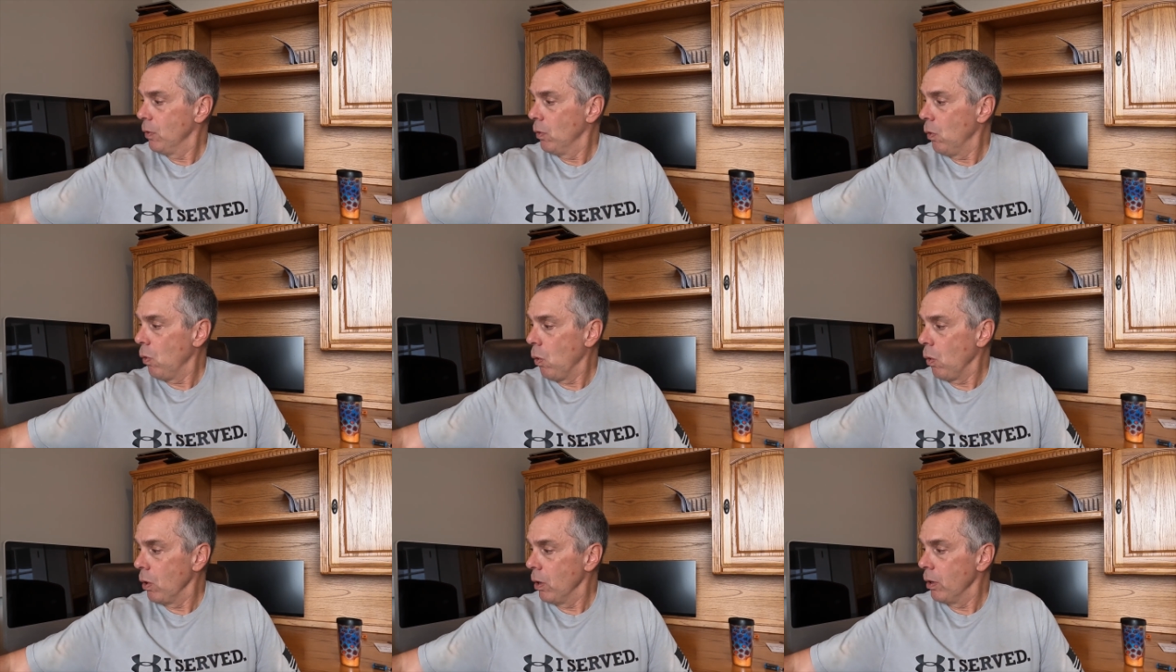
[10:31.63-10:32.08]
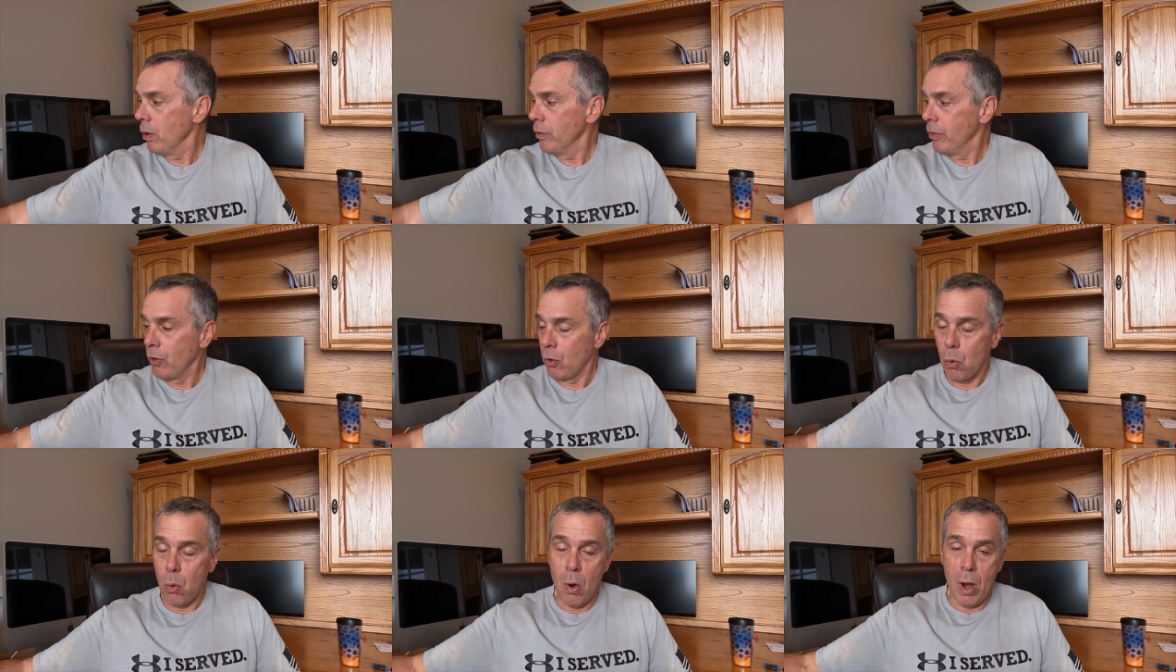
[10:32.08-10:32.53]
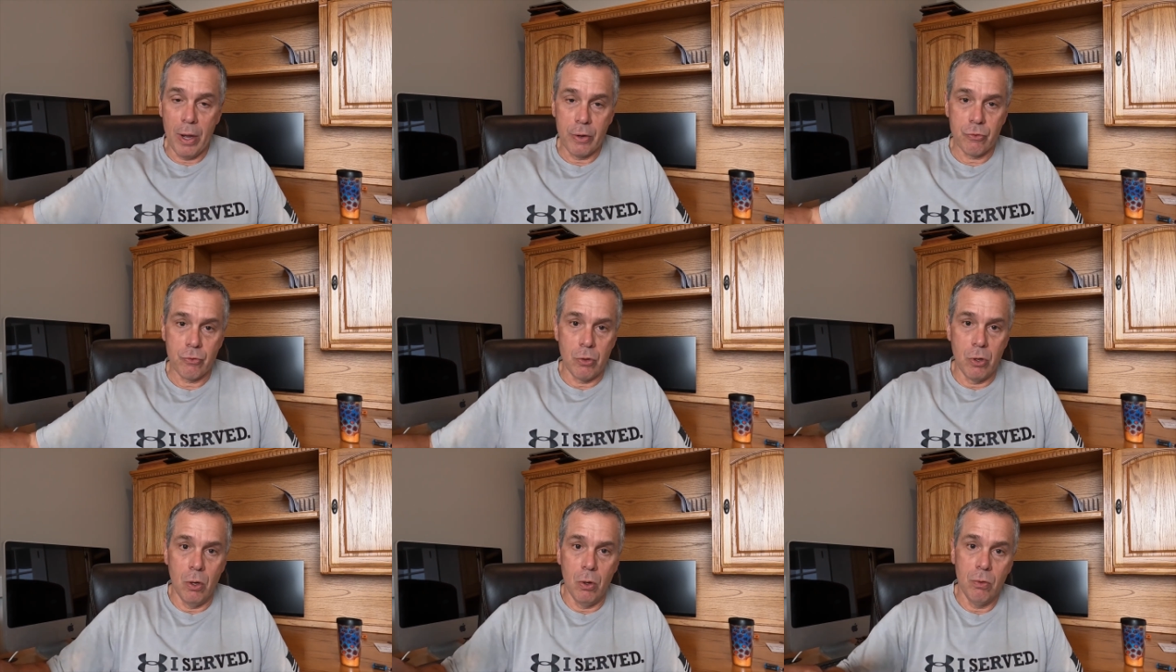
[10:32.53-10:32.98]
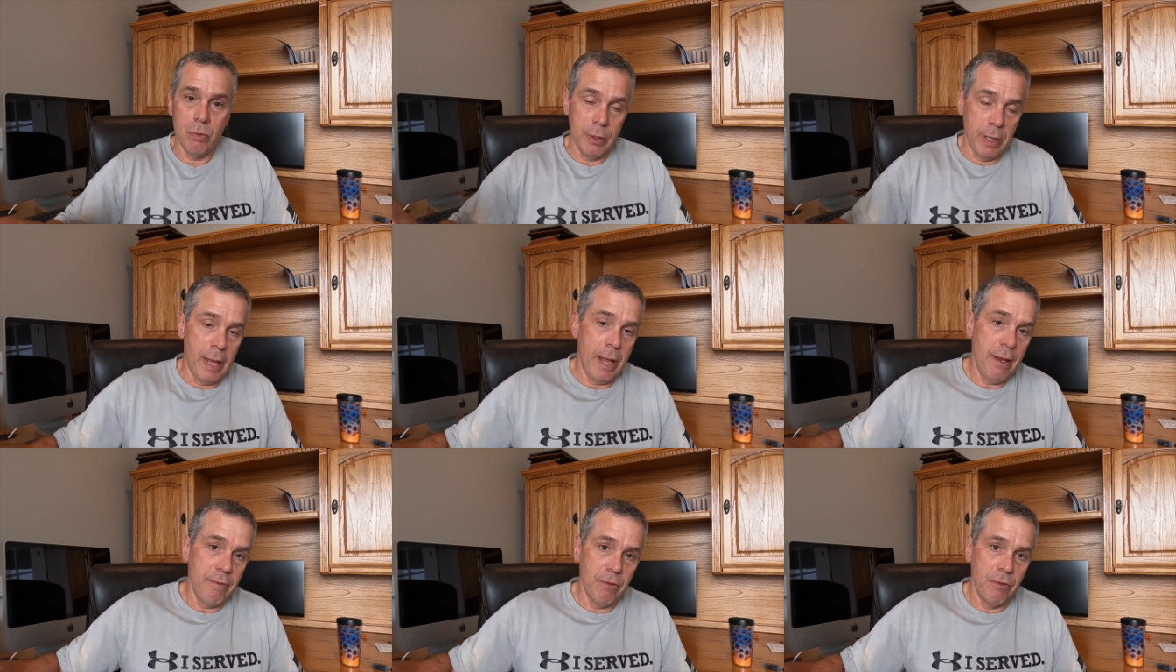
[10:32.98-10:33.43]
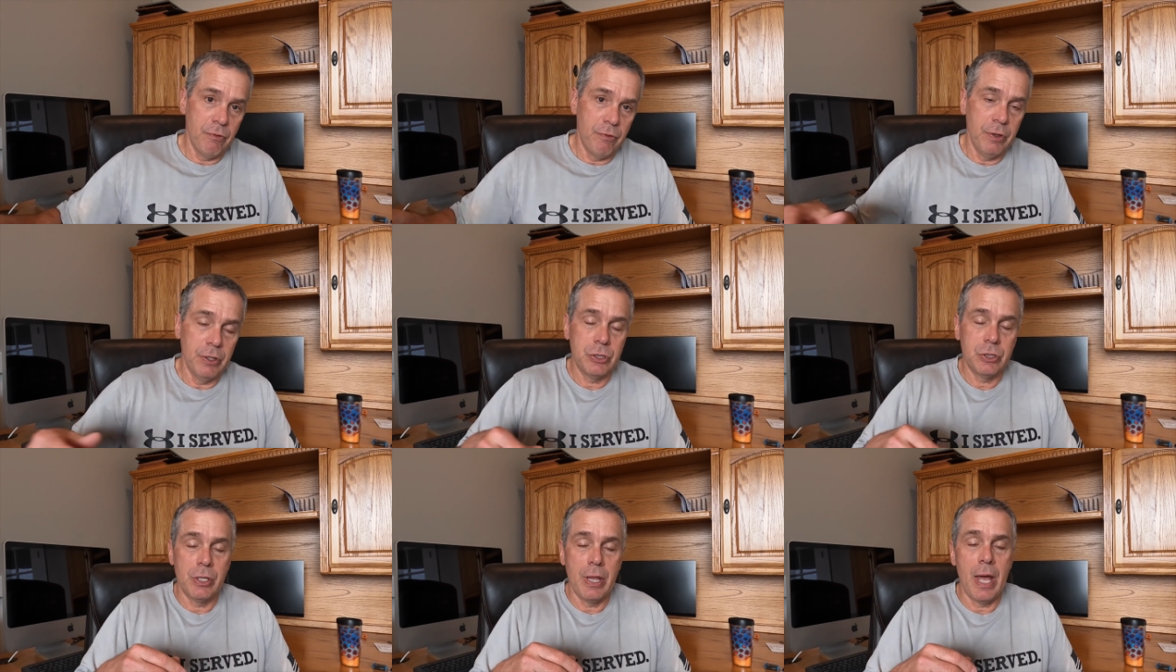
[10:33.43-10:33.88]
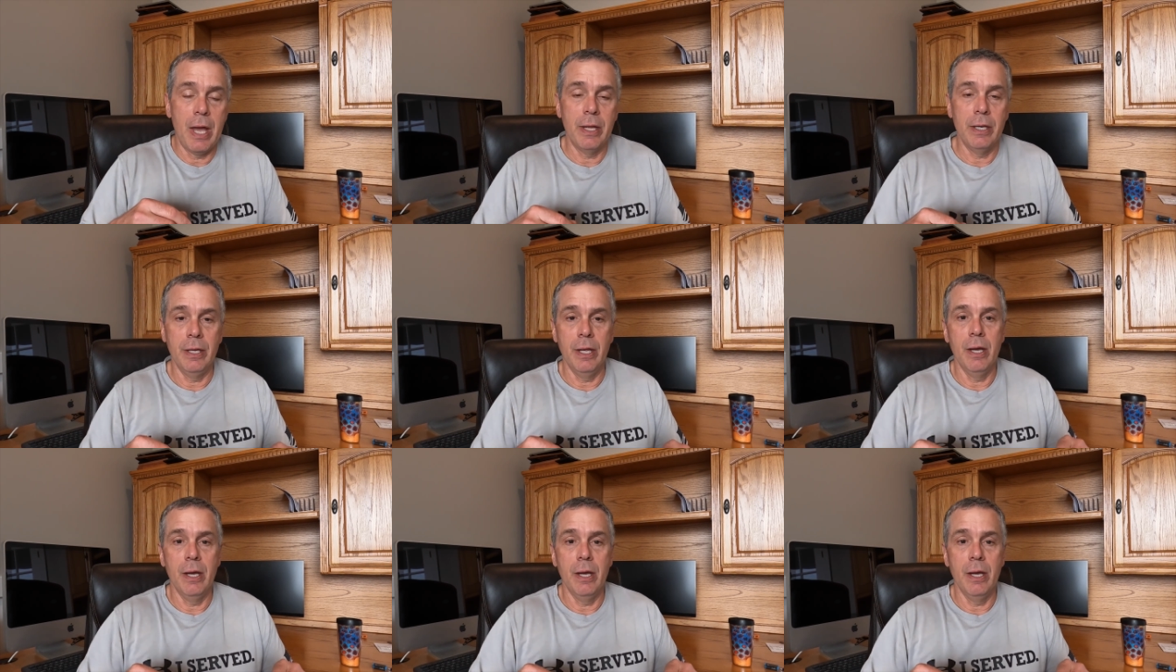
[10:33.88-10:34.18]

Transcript: or the quattro, and I haven't fished that